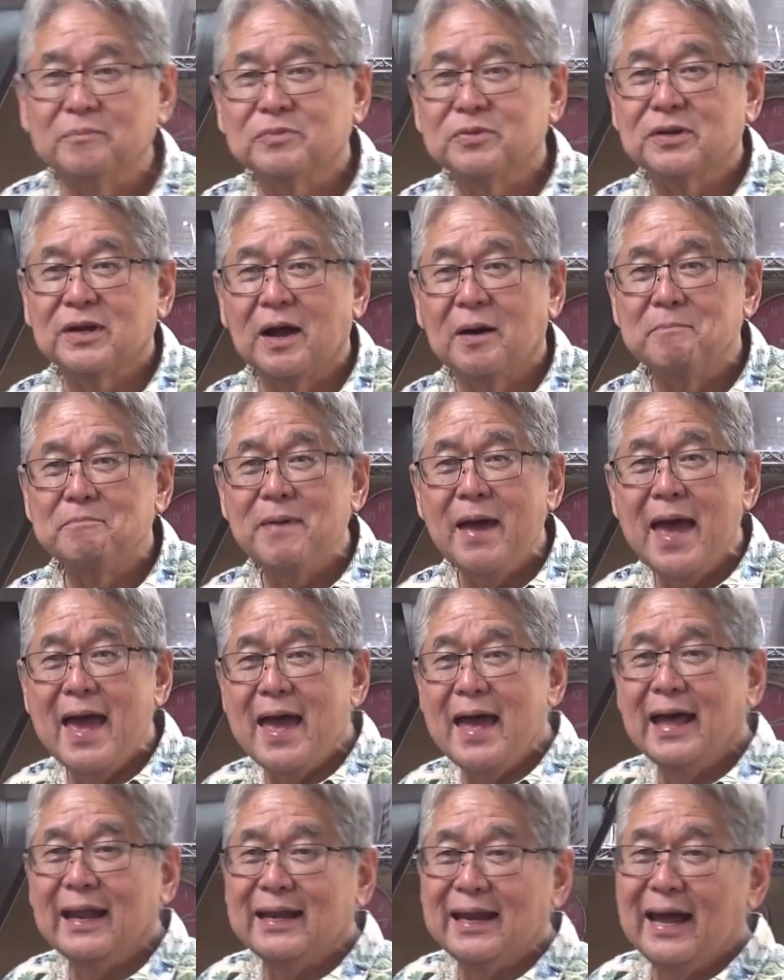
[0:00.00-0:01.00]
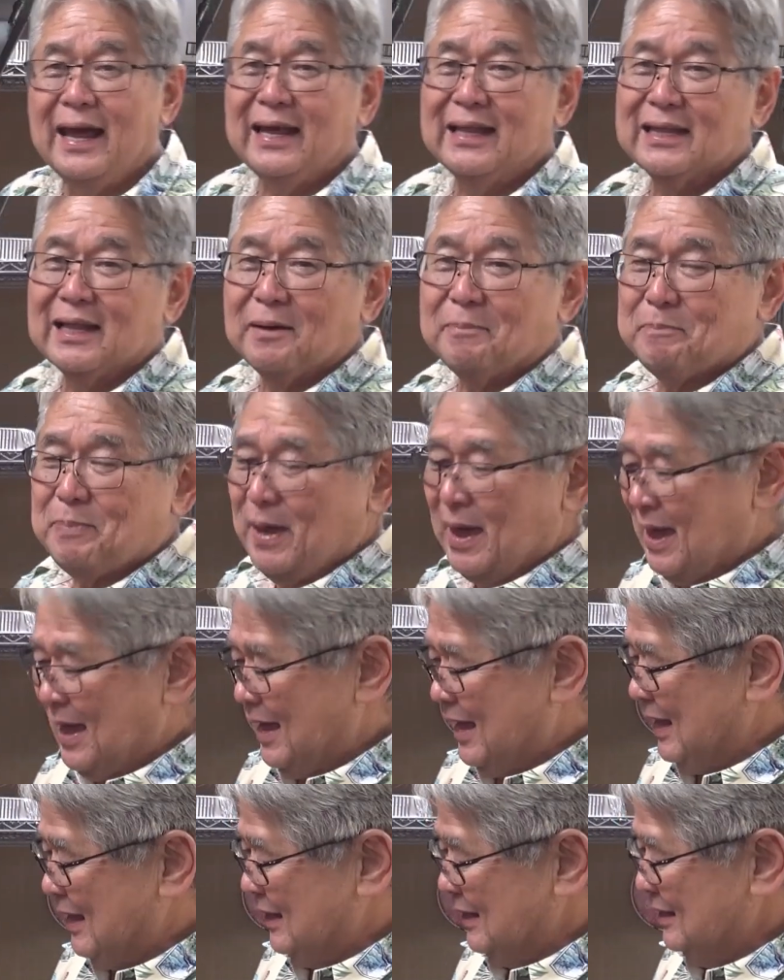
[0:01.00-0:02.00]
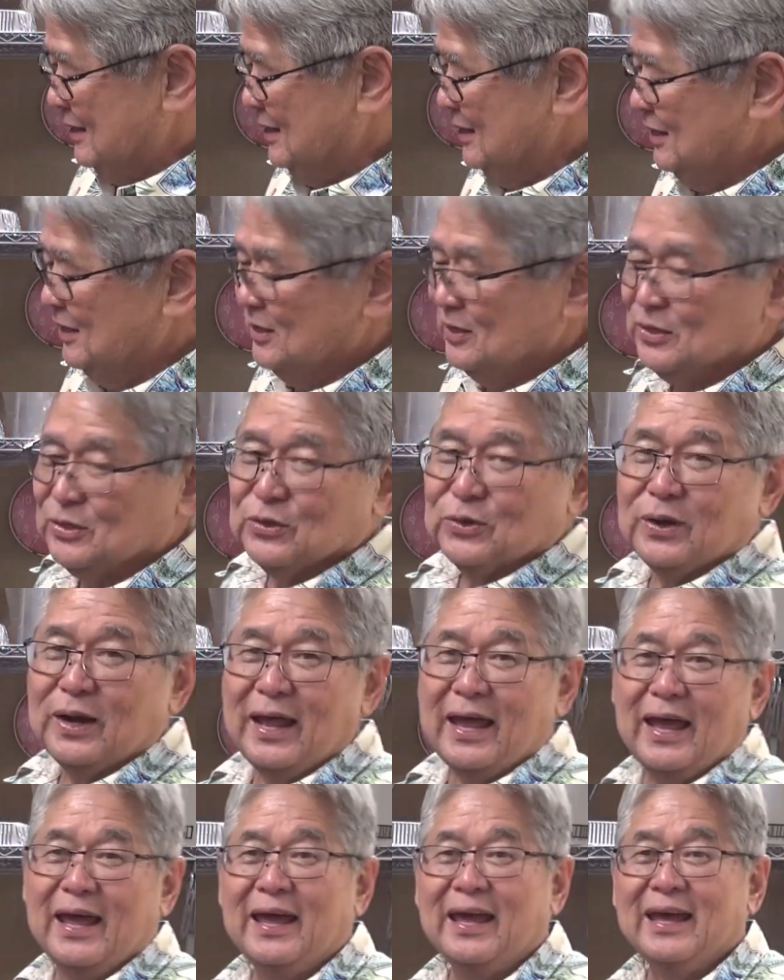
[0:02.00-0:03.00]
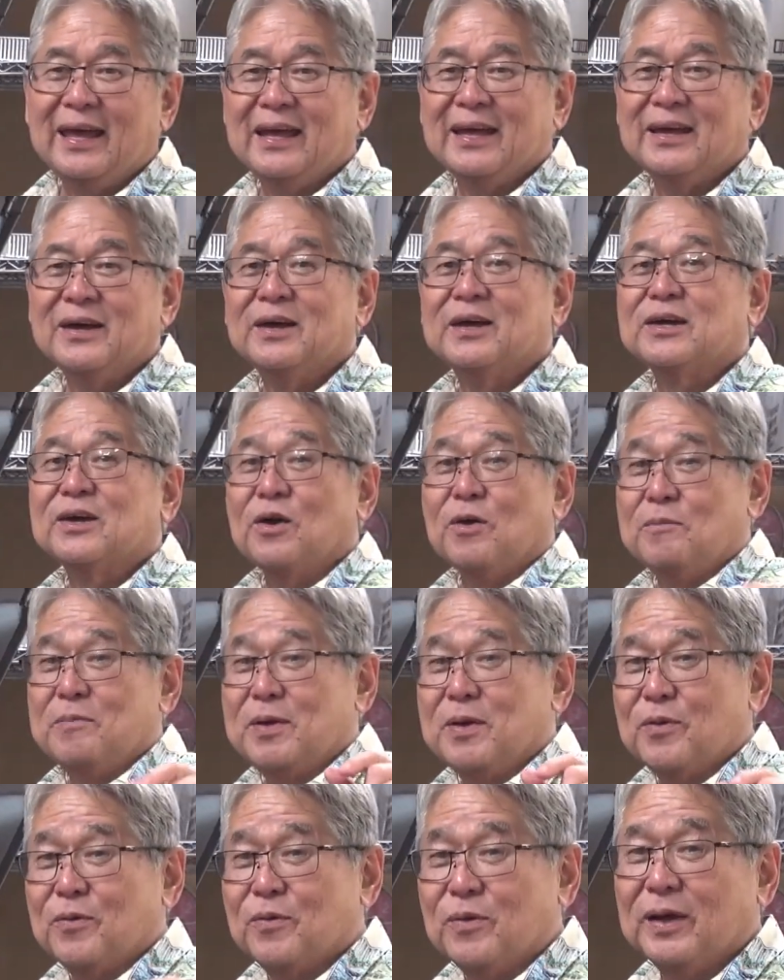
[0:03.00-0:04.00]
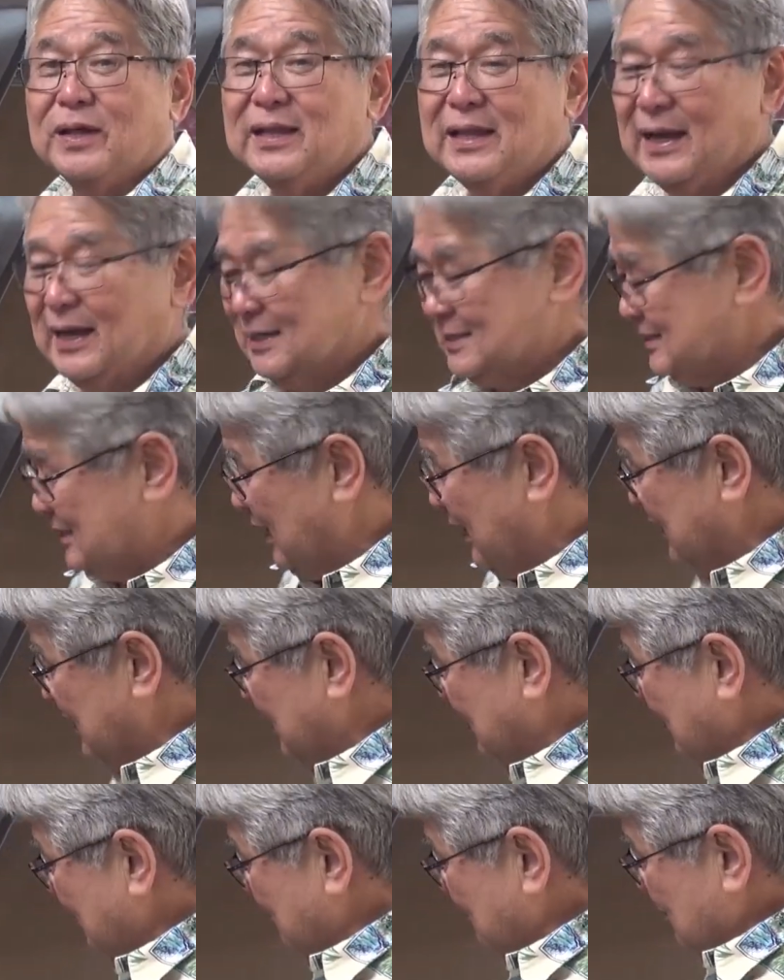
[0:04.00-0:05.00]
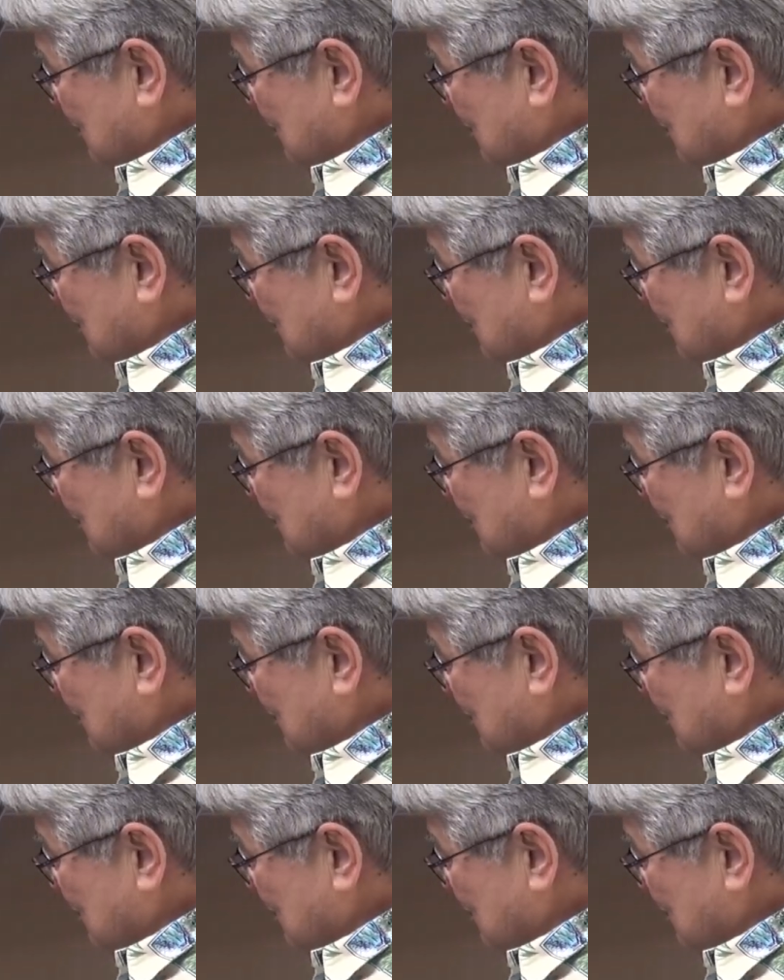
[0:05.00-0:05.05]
to the man and the pan. Today, gonna be really exciting. I'm